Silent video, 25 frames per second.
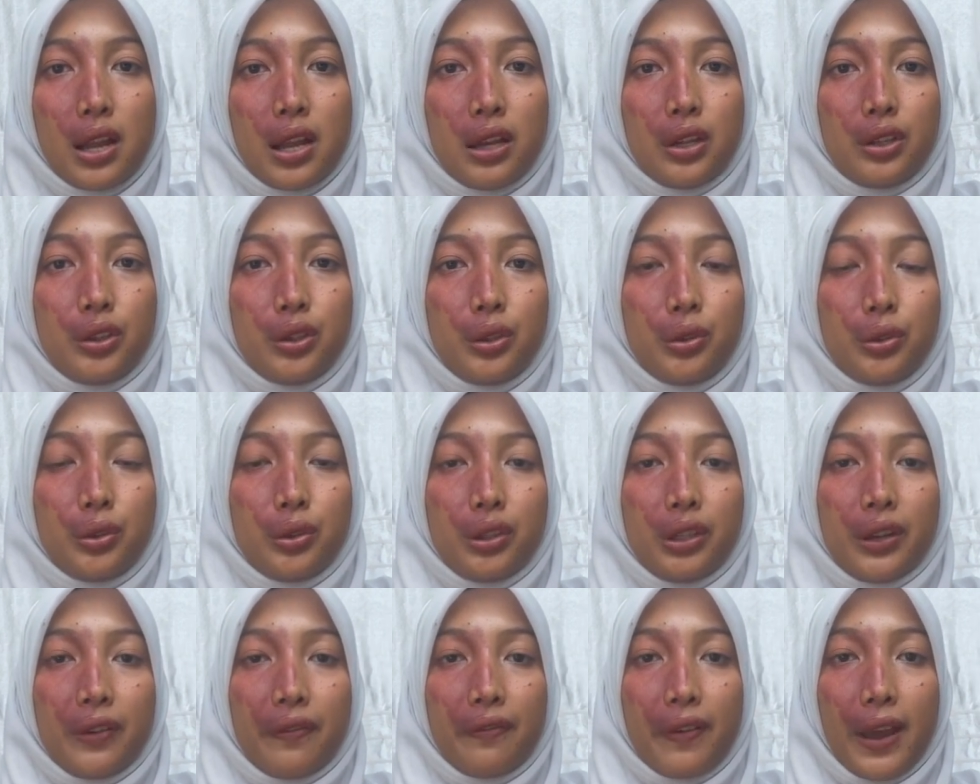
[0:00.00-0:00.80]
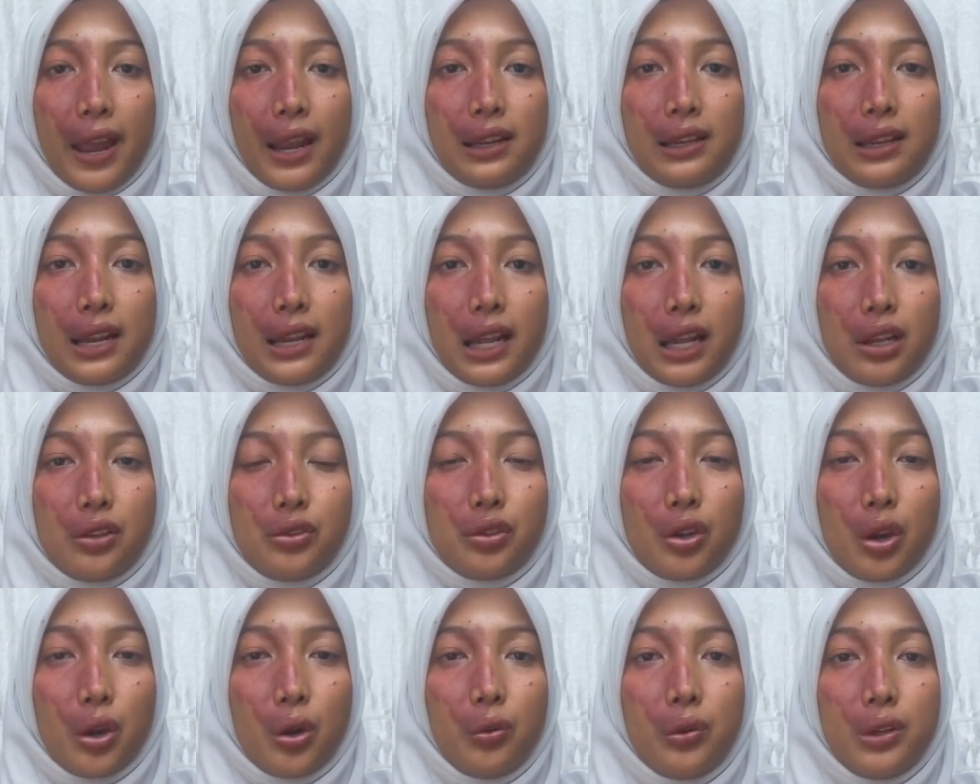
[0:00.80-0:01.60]
Due to the fact that
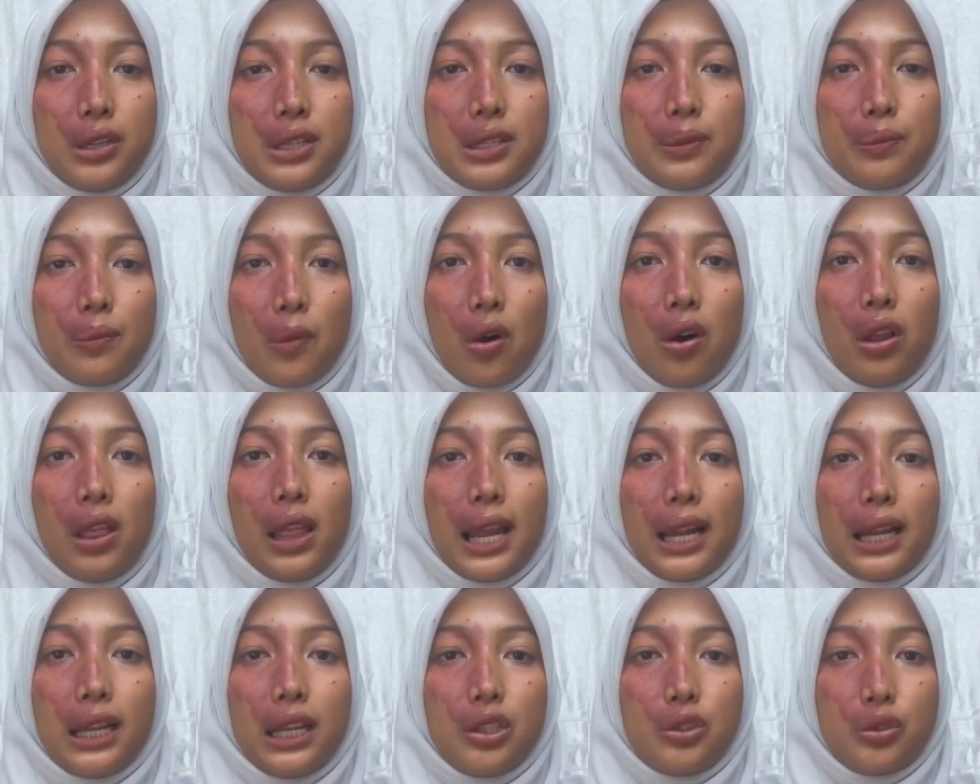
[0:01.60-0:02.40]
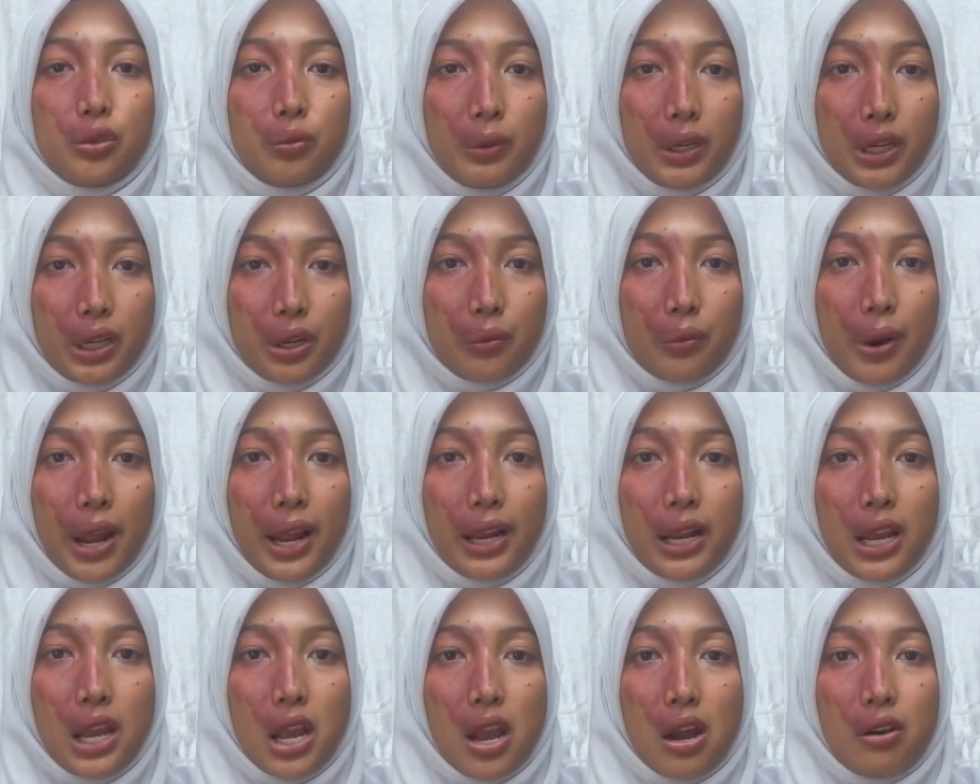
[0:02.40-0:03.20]
HO is more likely to be
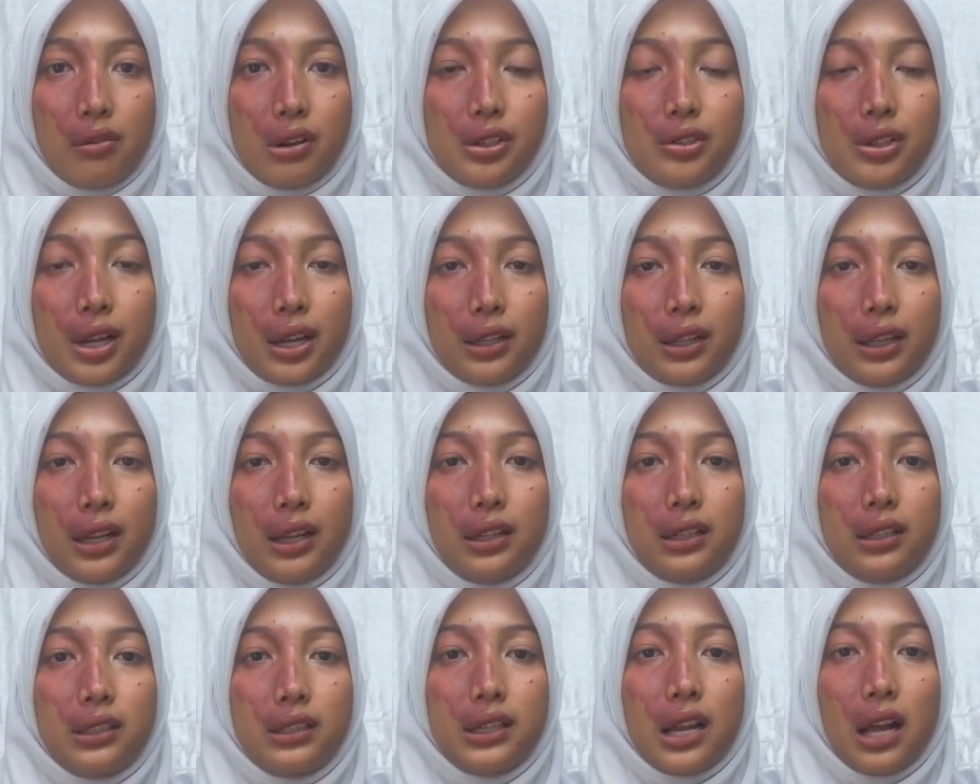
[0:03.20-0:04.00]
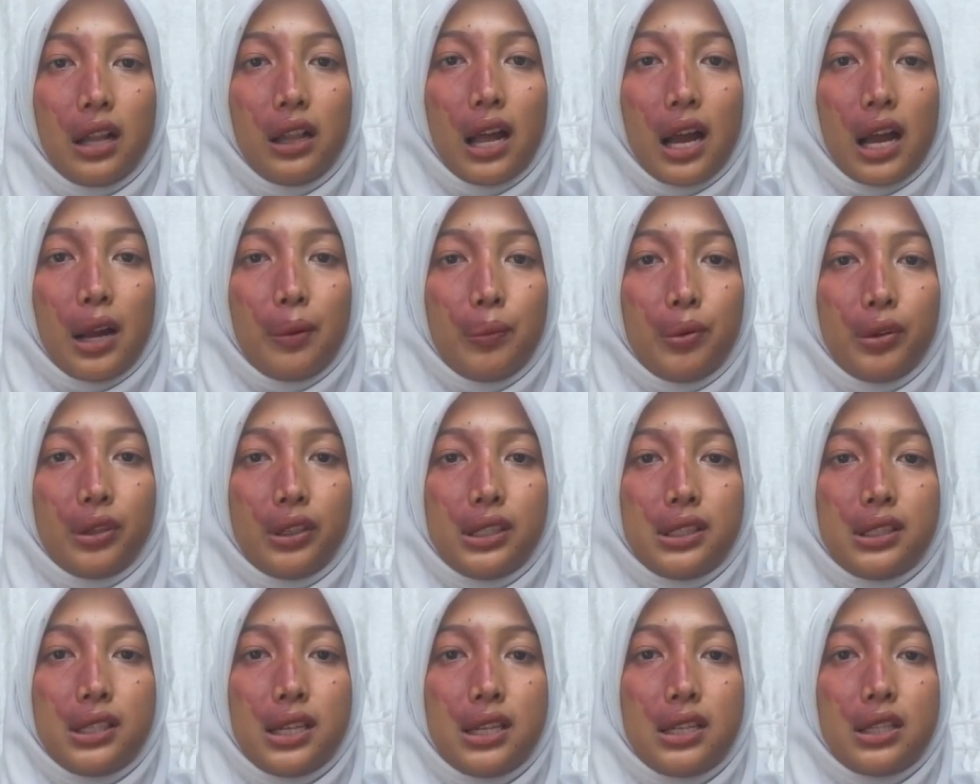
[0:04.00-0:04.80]
correct, rejecting the null
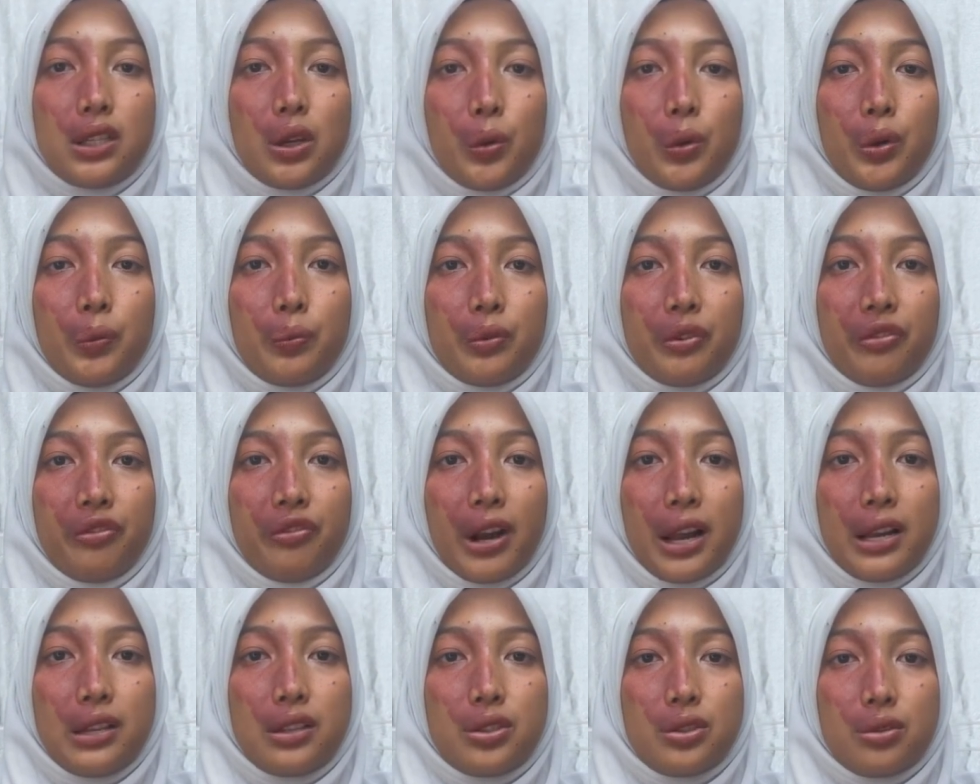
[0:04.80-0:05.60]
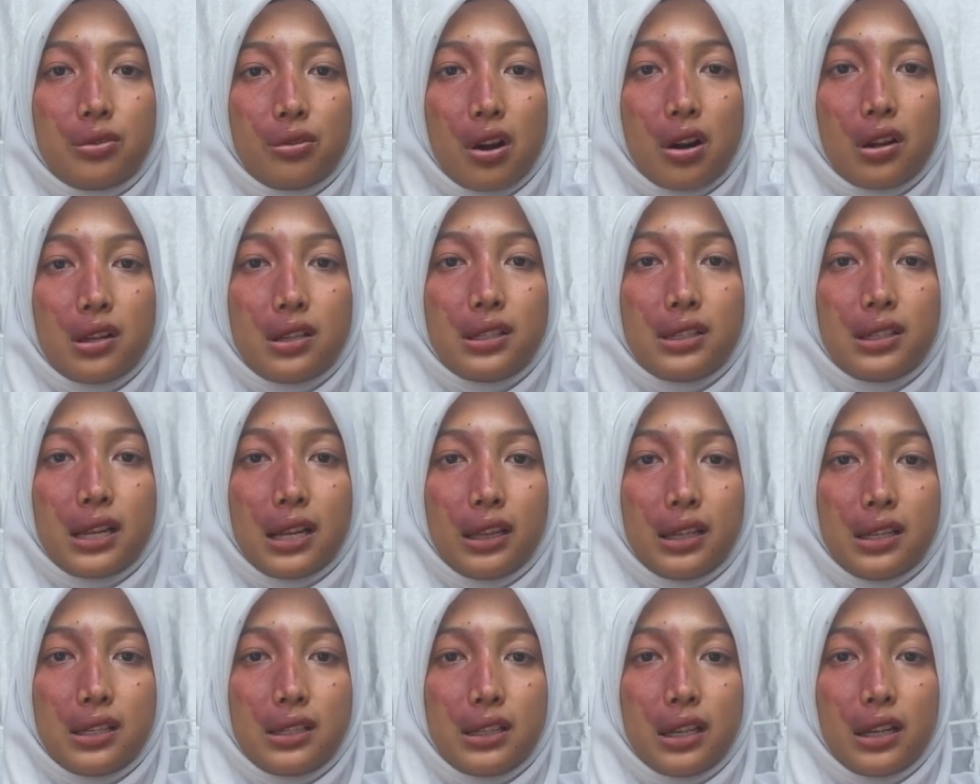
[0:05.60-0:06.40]
hypothesis would provide strong
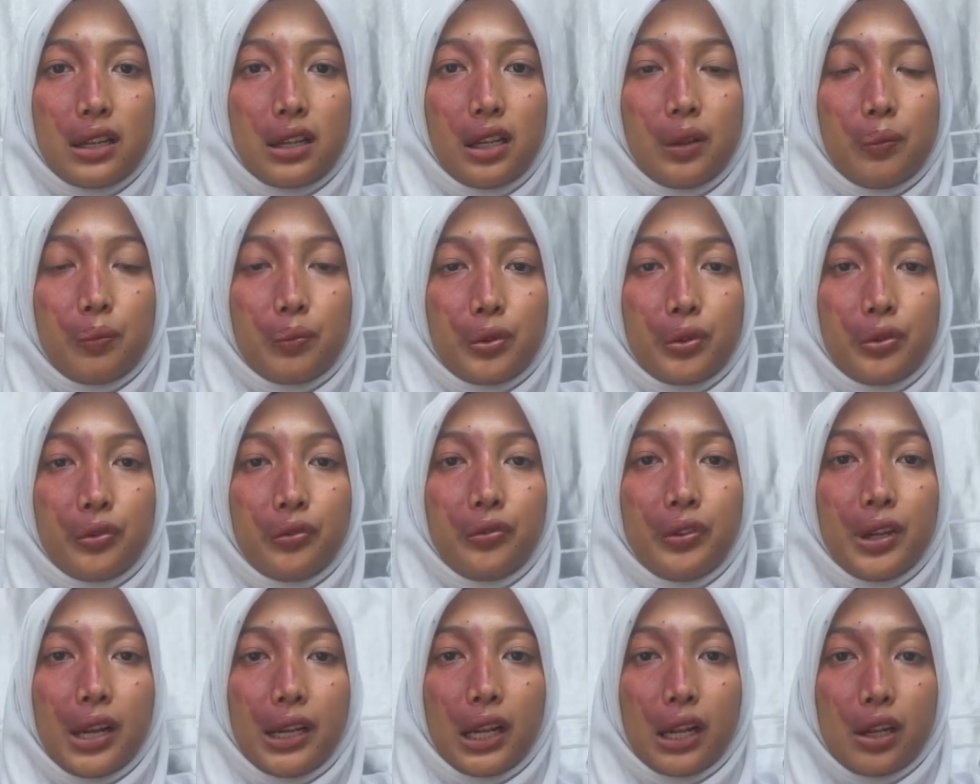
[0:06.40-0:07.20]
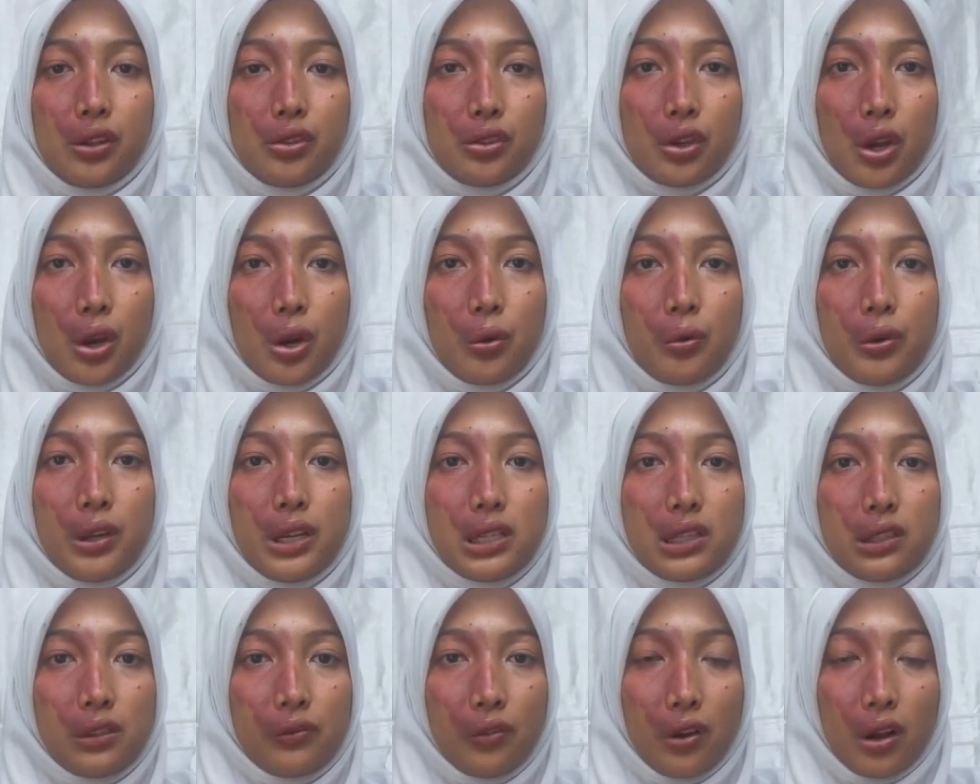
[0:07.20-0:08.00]
statistical proof that HO
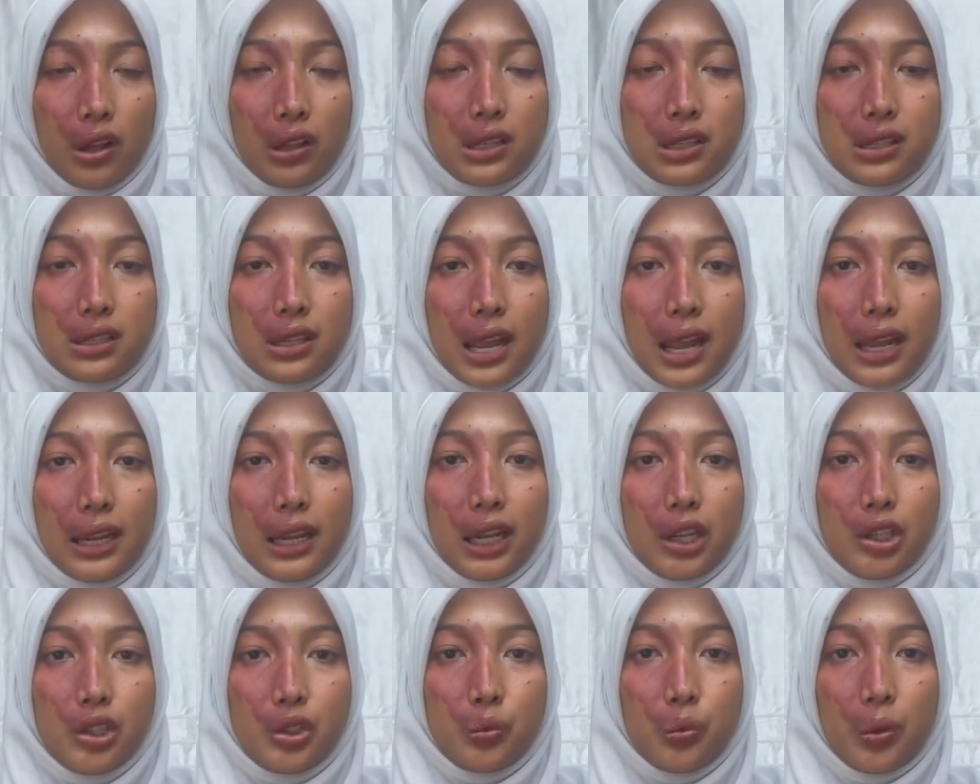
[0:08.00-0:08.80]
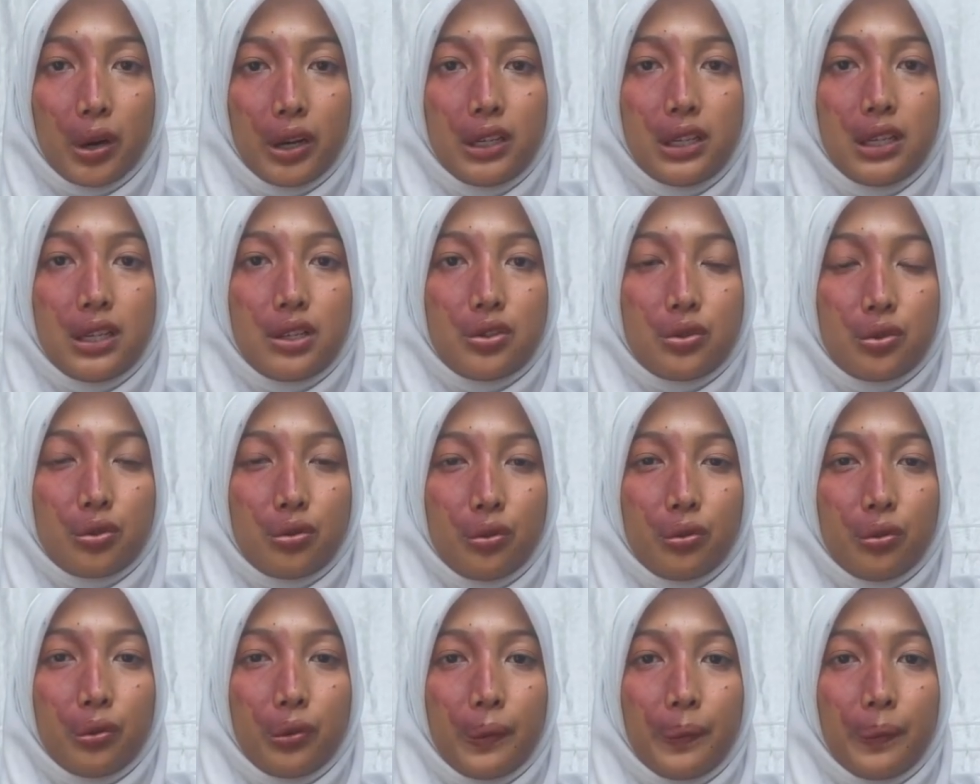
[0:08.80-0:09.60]
is false and H1 is true.